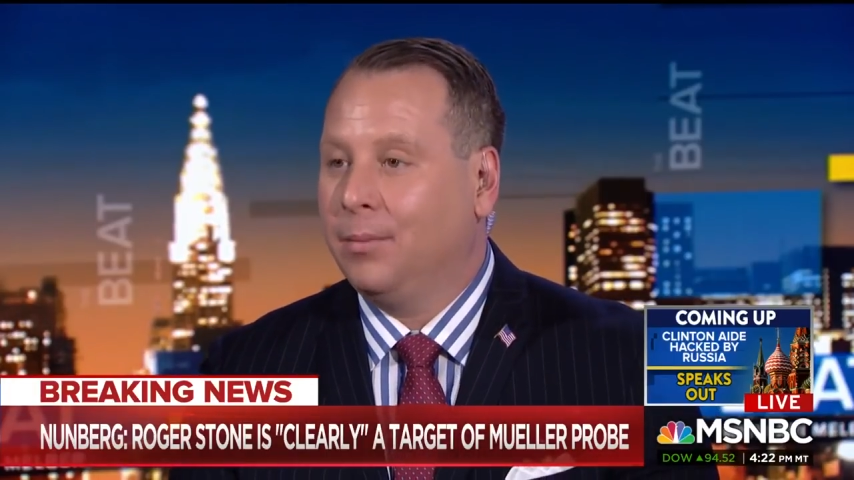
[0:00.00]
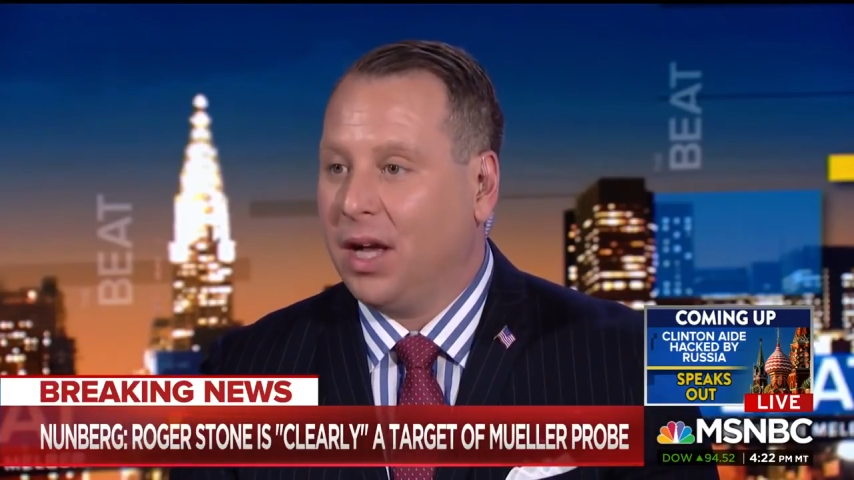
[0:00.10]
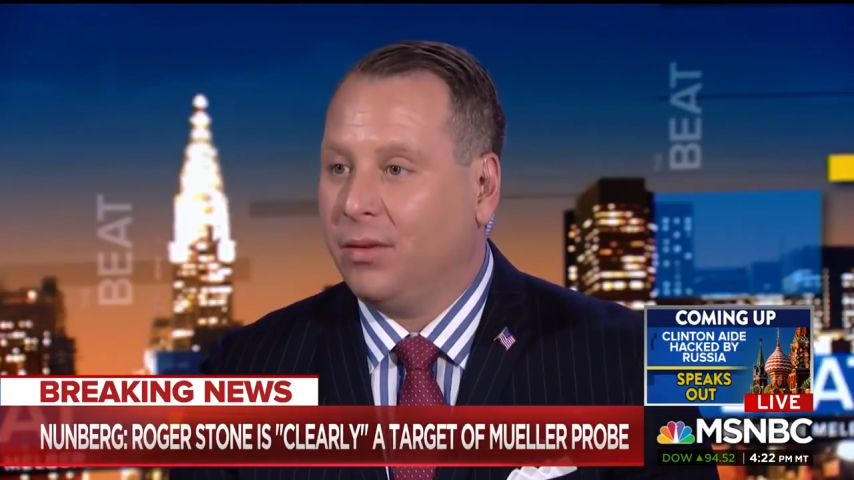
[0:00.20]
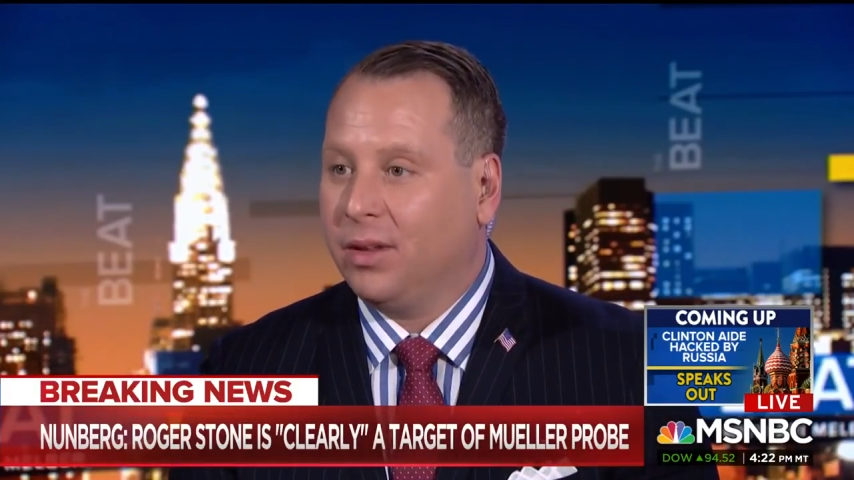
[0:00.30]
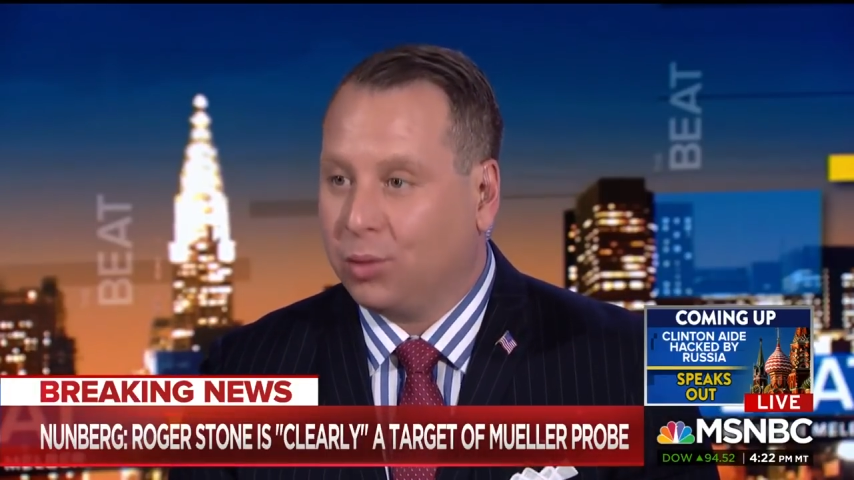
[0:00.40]

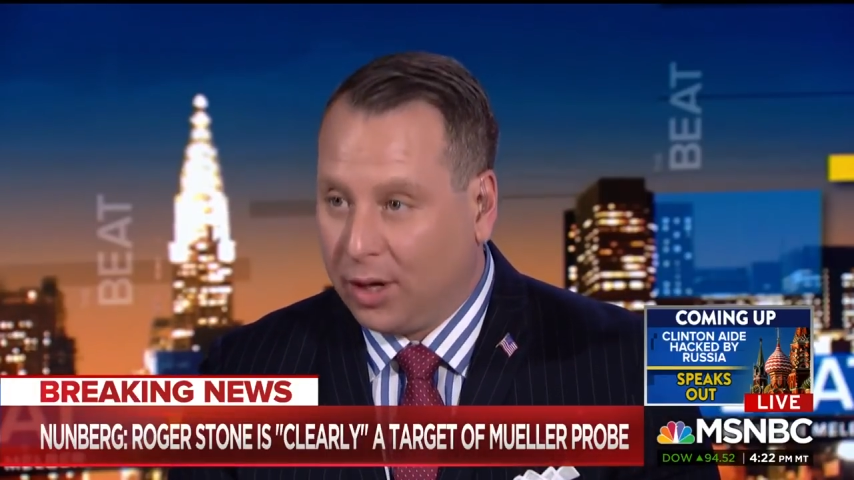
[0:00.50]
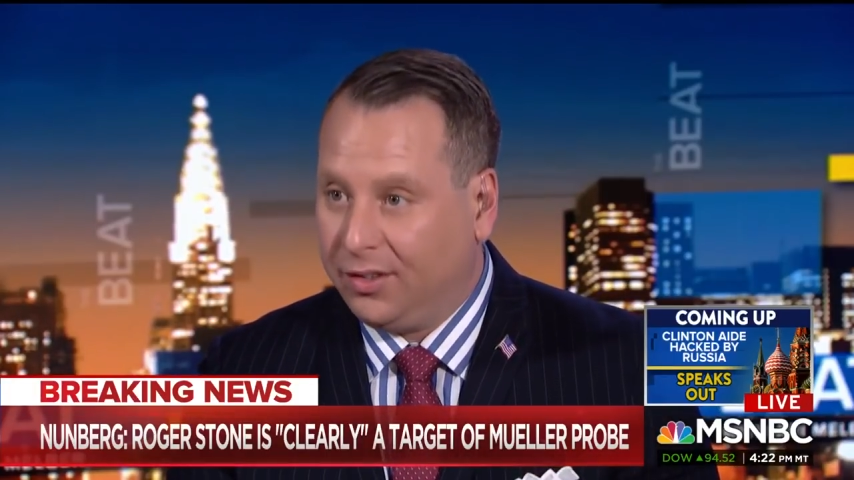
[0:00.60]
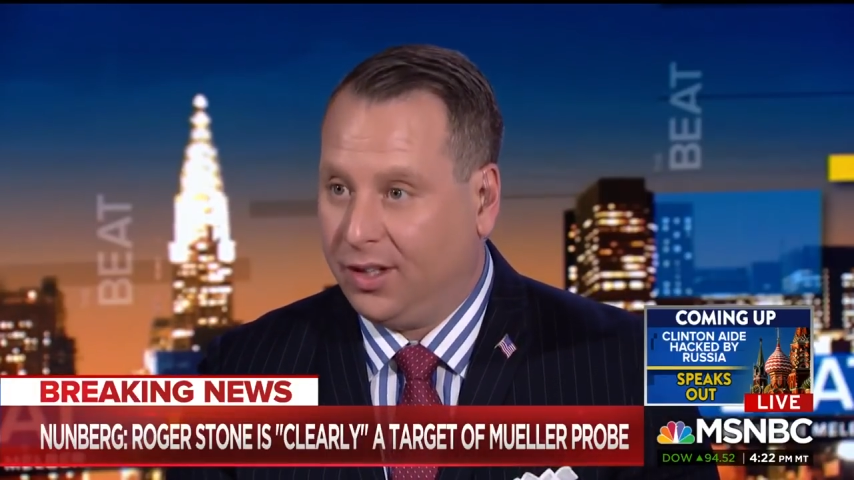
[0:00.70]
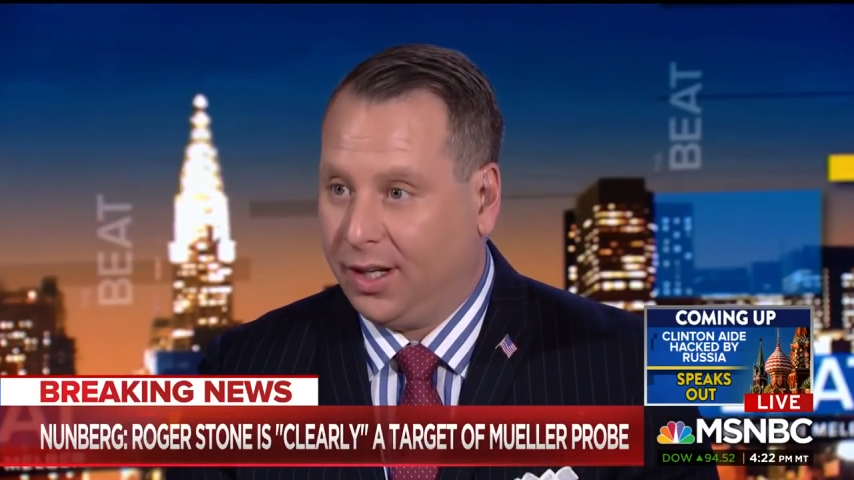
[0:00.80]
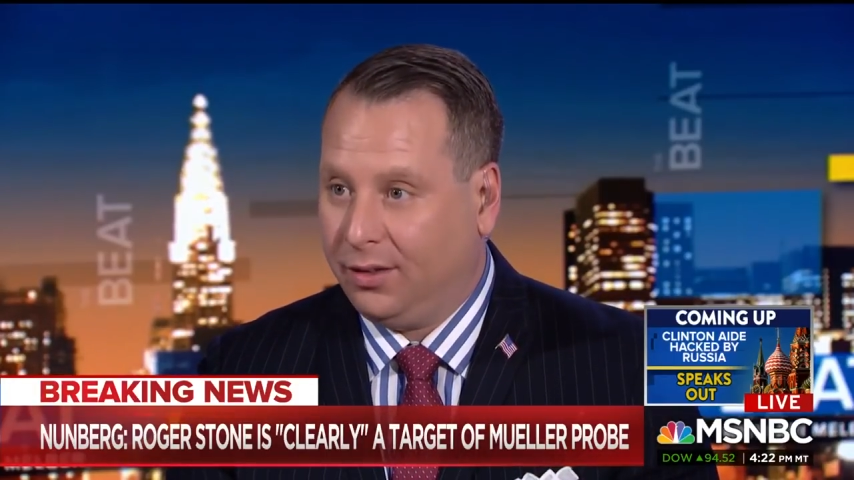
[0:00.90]
By the way, the
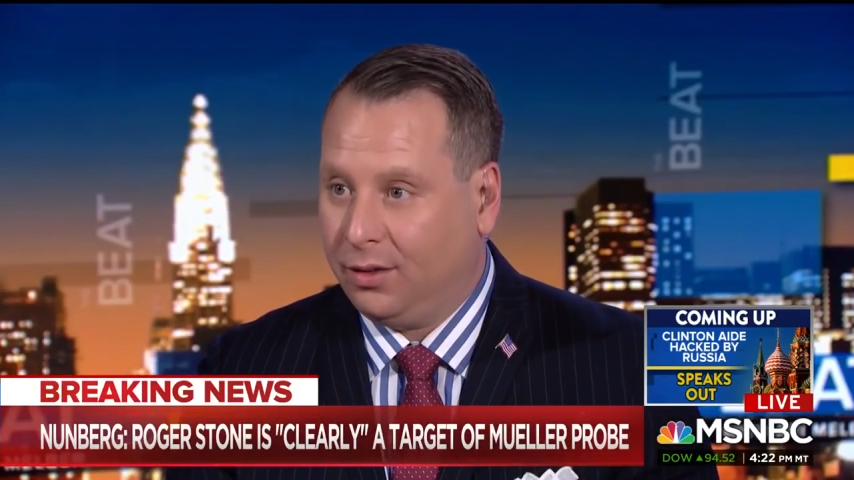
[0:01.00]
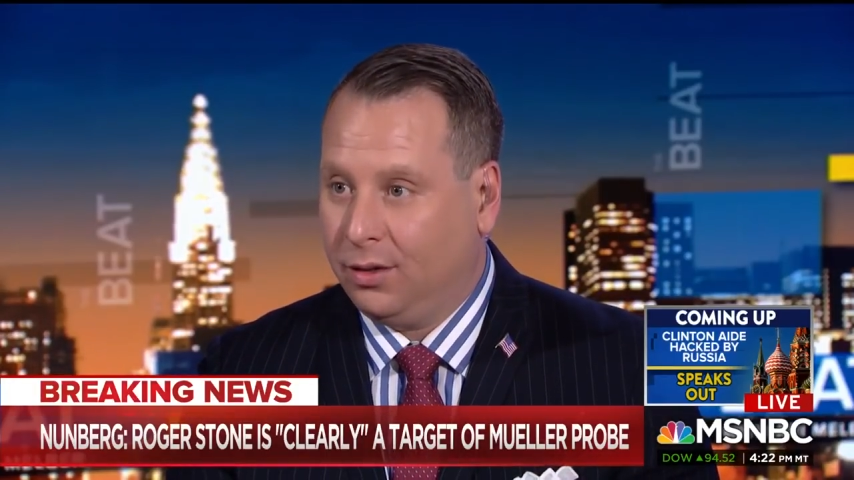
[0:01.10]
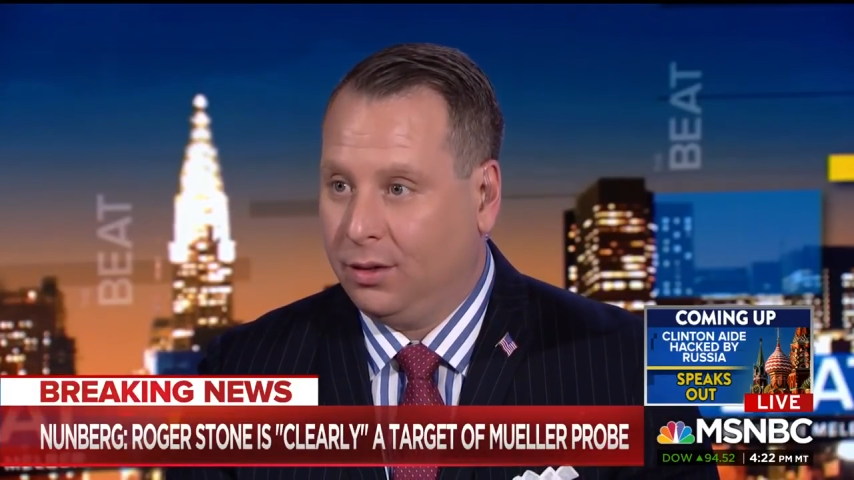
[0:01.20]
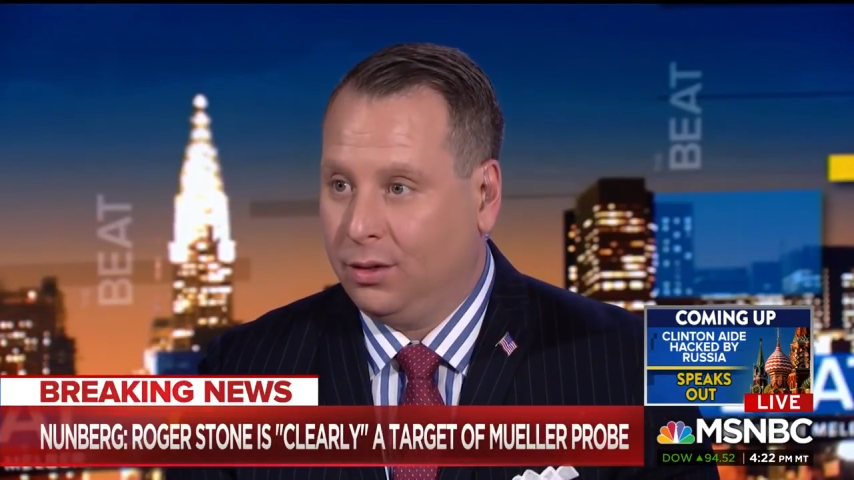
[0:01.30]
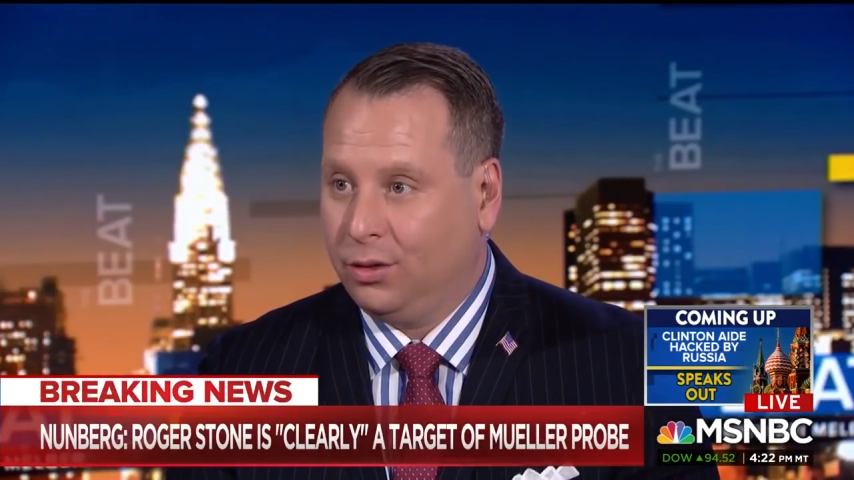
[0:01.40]
president
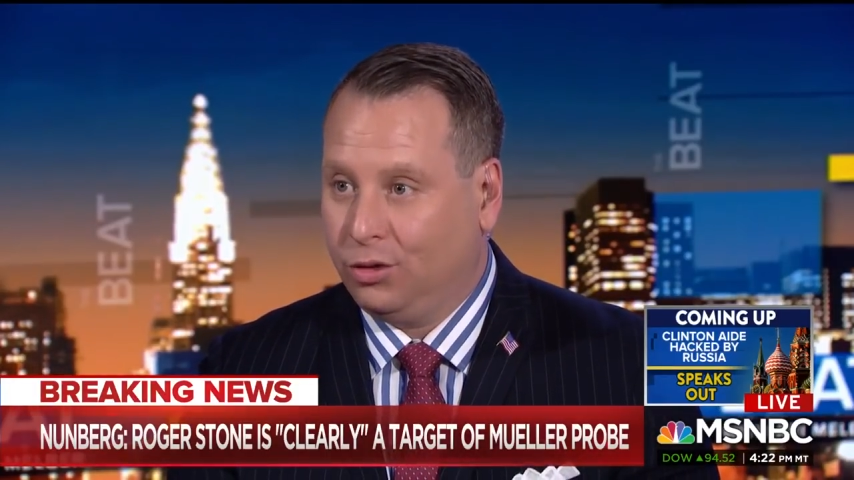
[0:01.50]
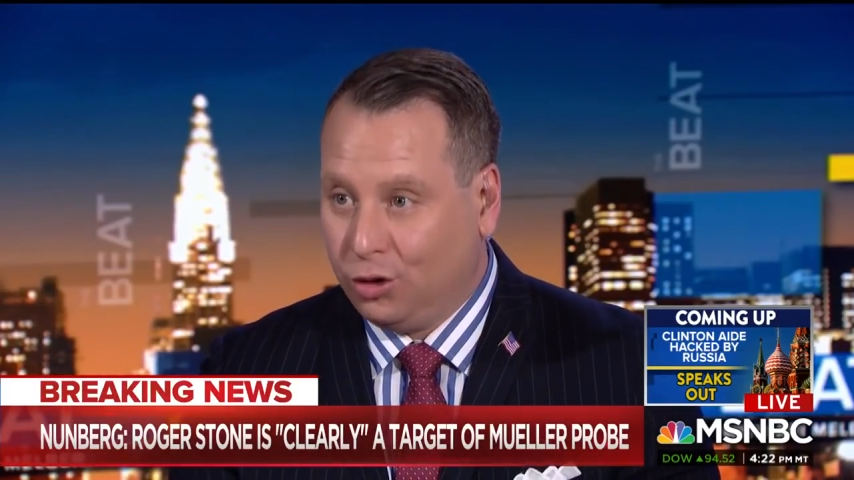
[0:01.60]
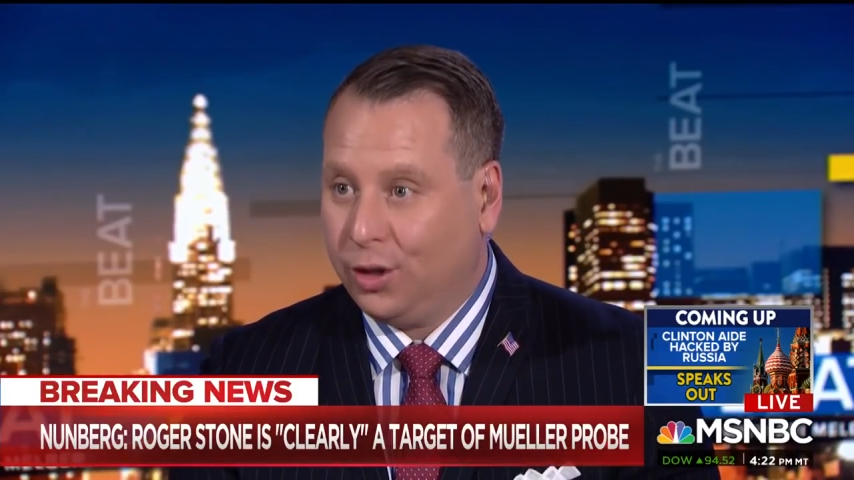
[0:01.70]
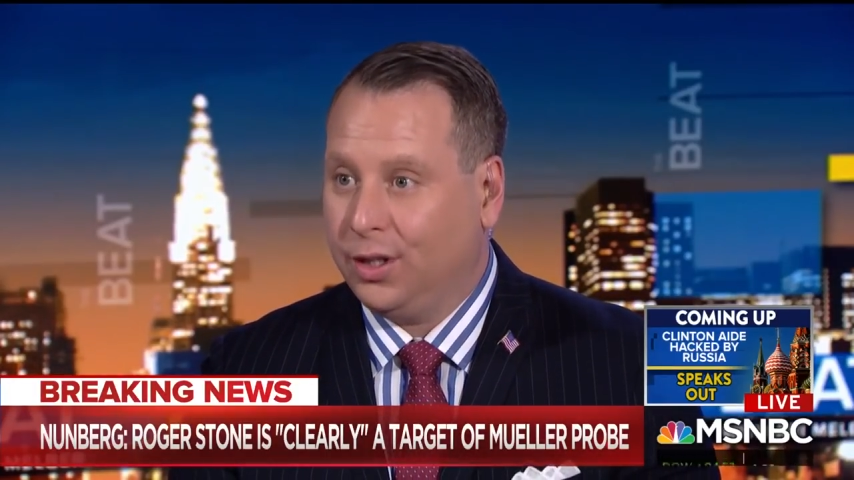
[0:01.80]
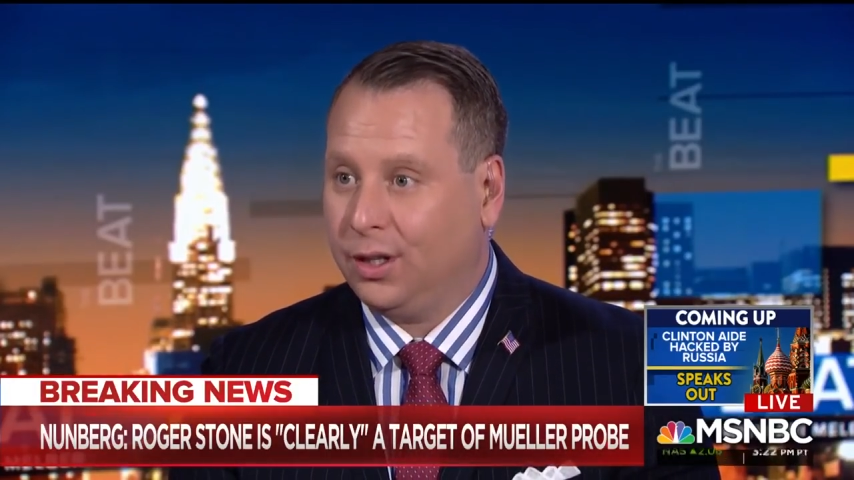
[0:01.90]

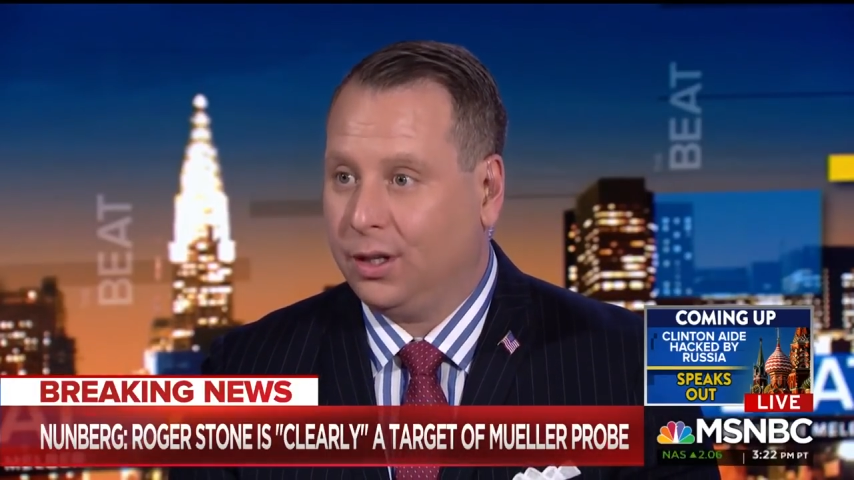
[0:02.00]
should...